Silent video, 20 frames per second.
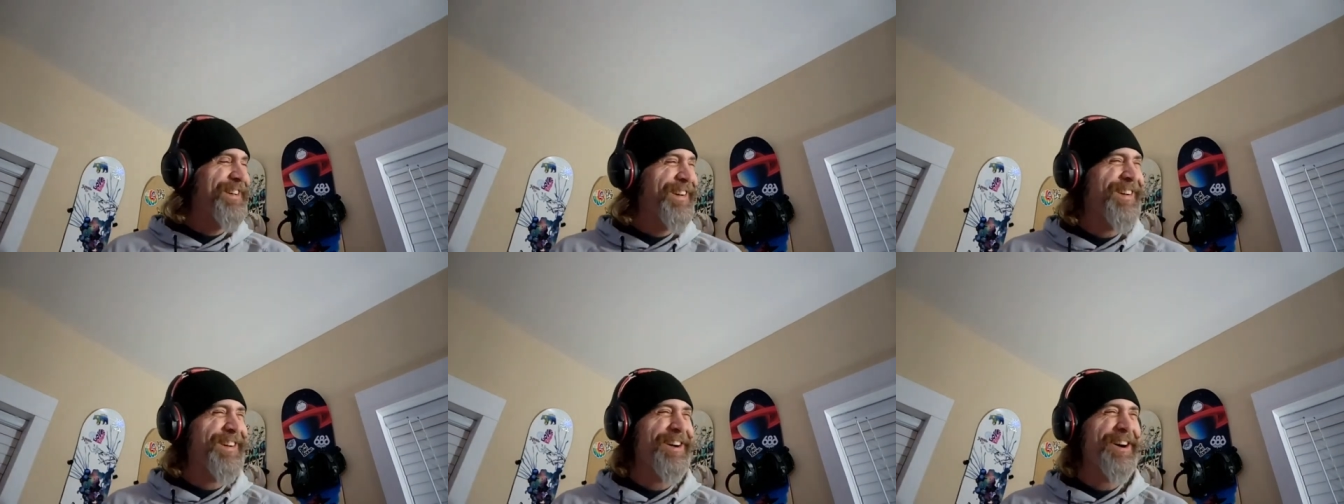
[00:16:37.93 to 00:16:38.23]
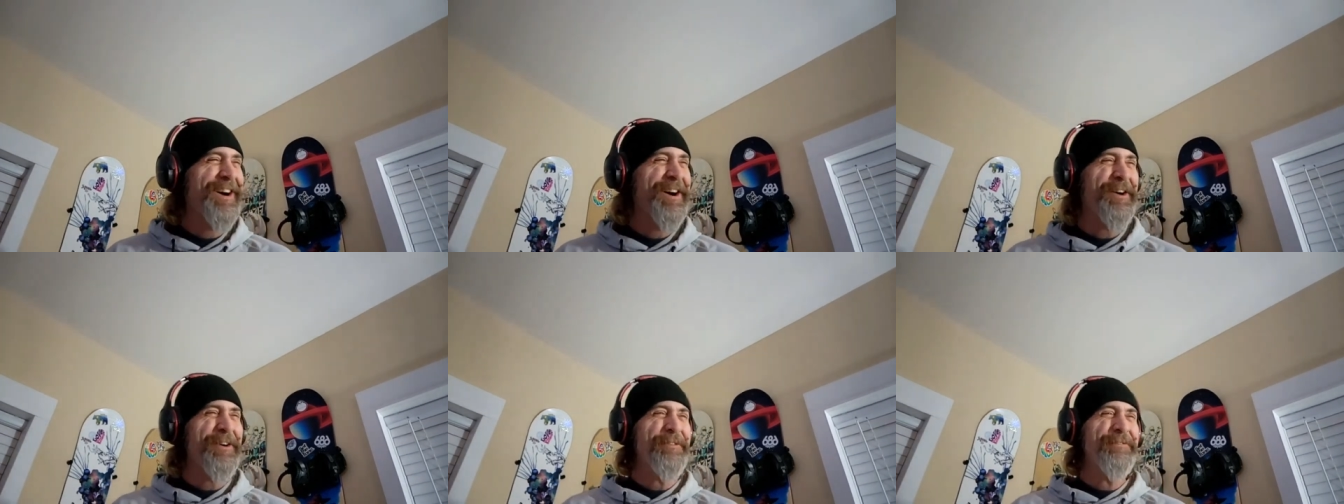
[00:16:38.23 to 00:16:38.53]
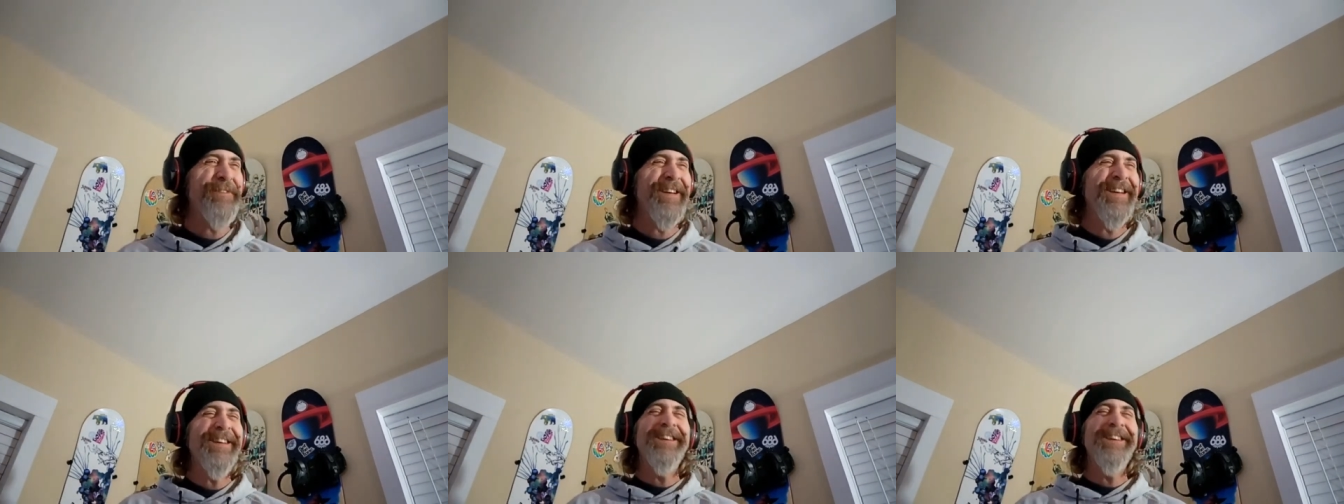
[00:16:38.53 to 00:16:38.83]

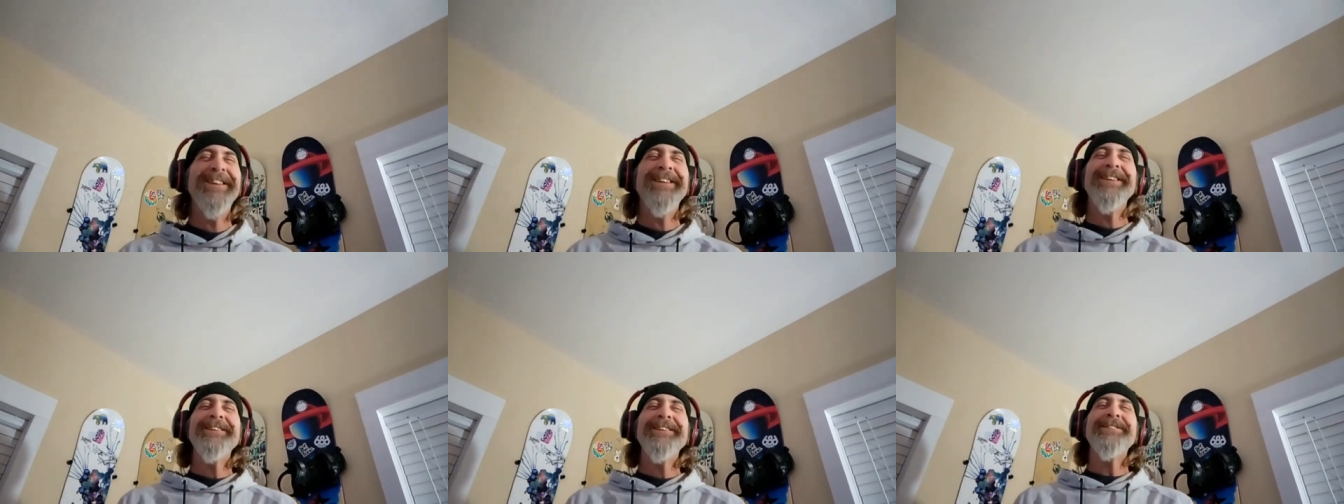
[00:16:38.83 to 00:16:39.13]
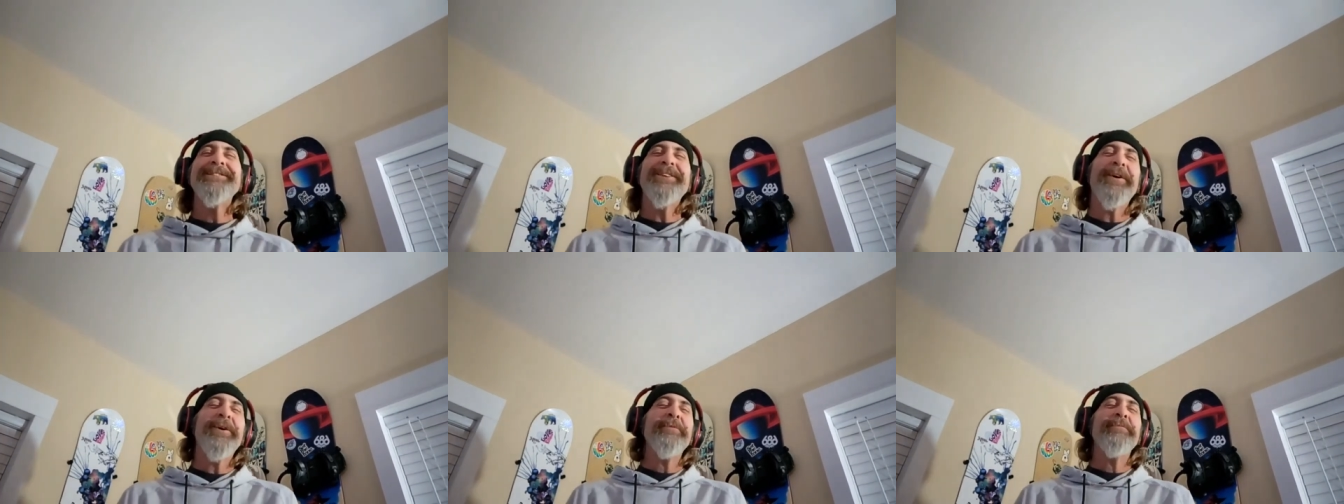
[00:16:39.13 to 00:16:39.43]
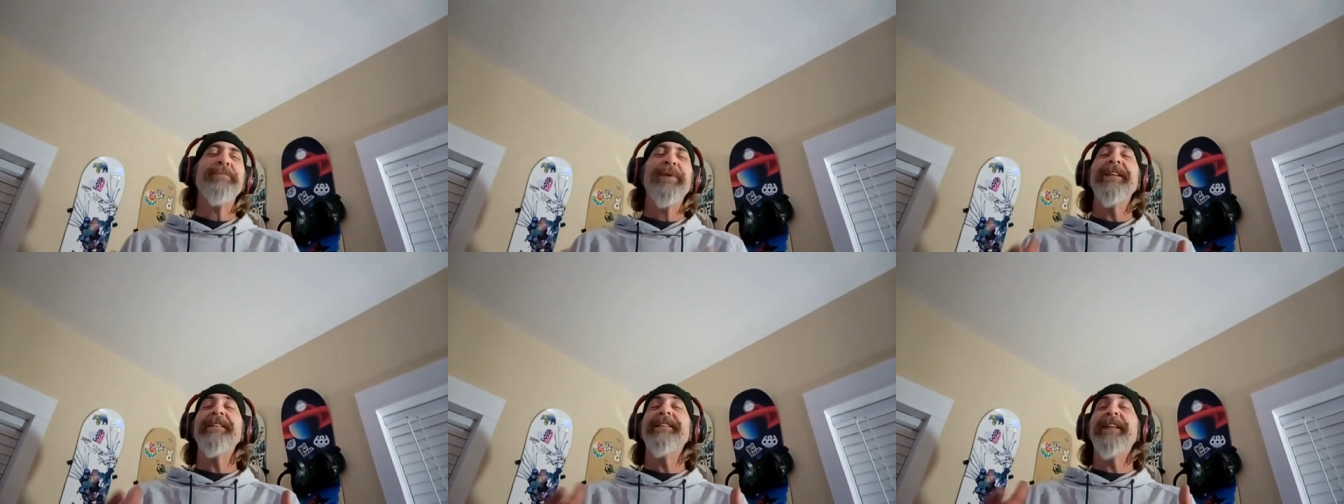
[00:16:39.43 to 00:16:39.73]

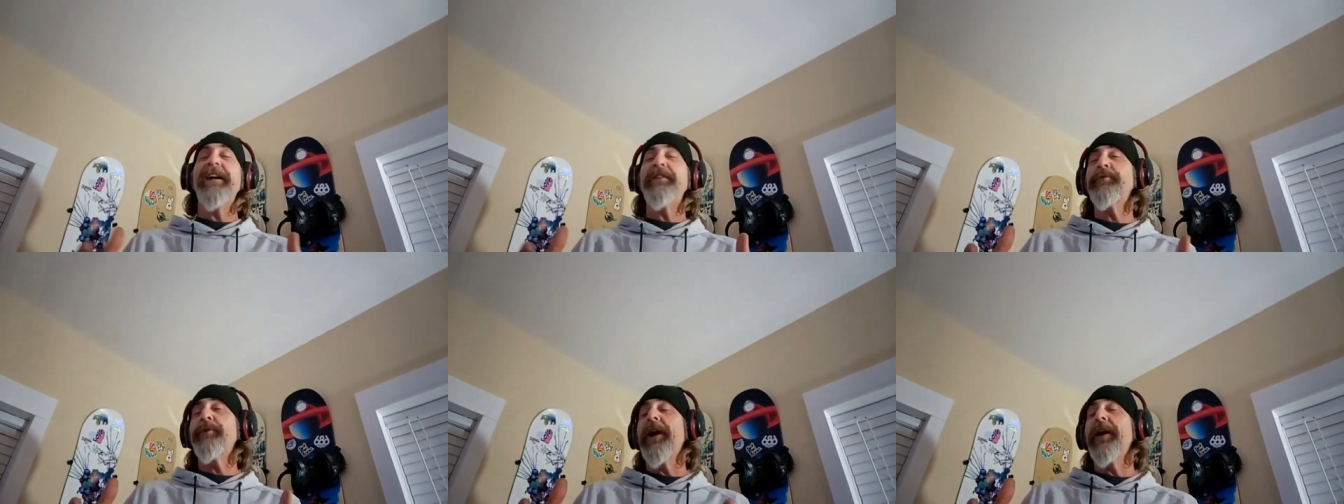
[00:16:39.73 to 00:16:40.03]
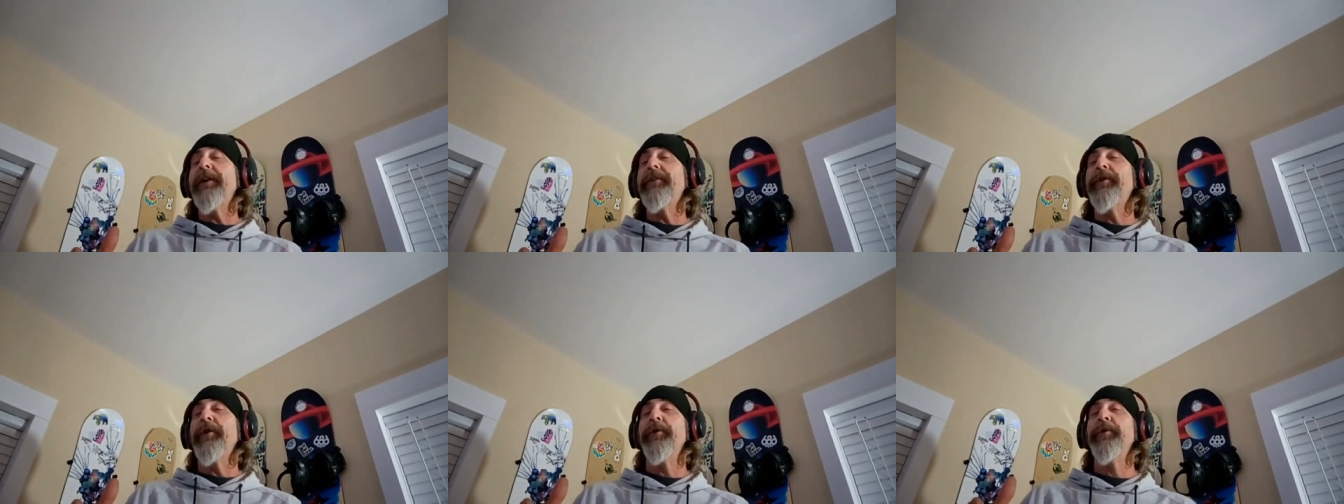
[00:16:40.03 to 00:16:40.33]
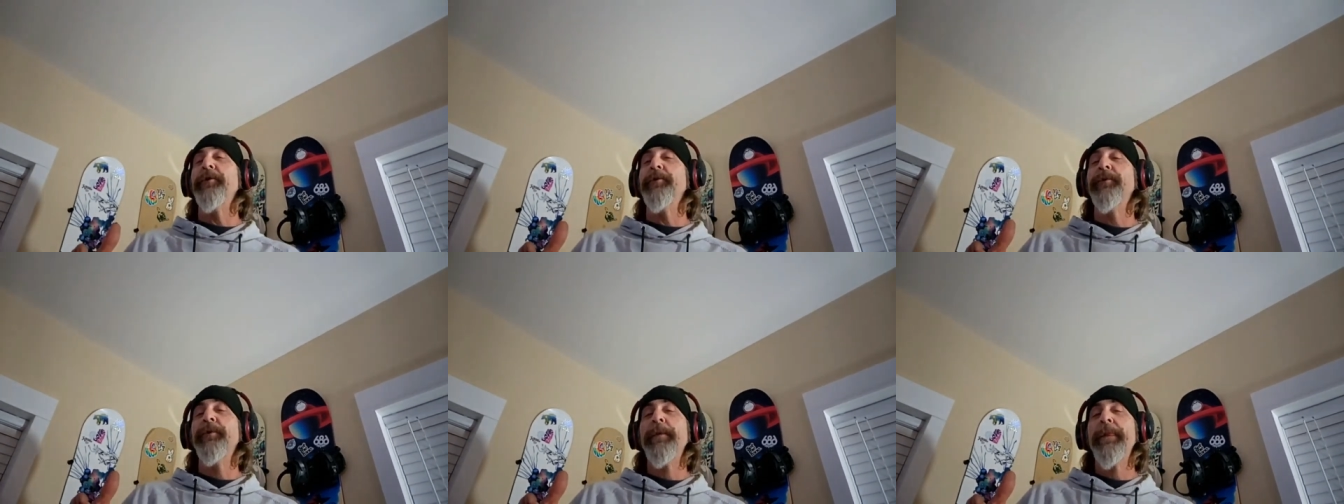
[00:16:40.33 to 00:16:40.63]
But that's what I
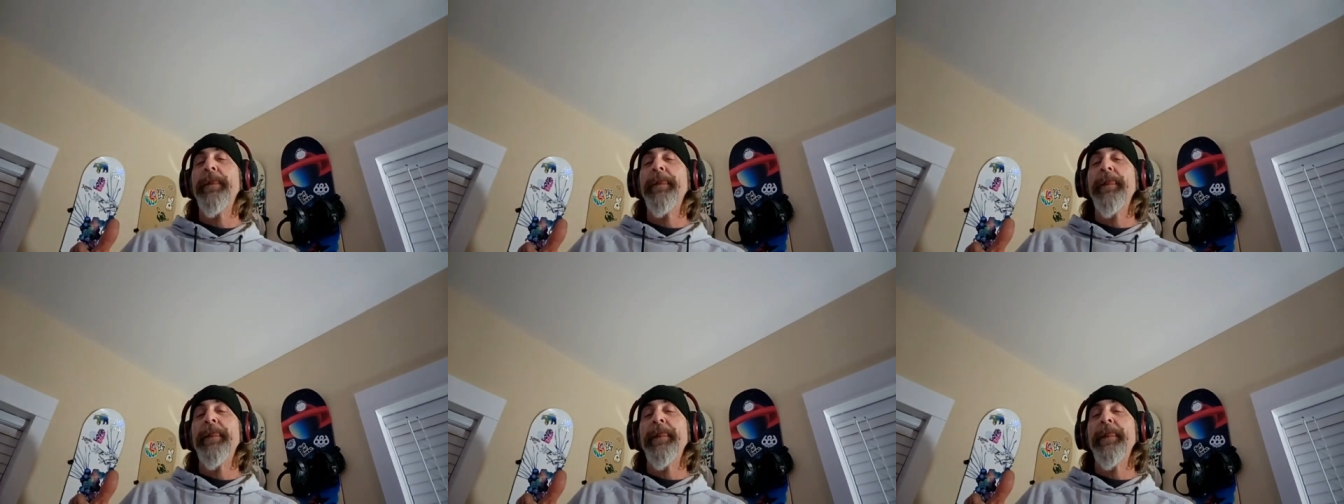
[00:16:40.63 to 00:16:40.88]
do.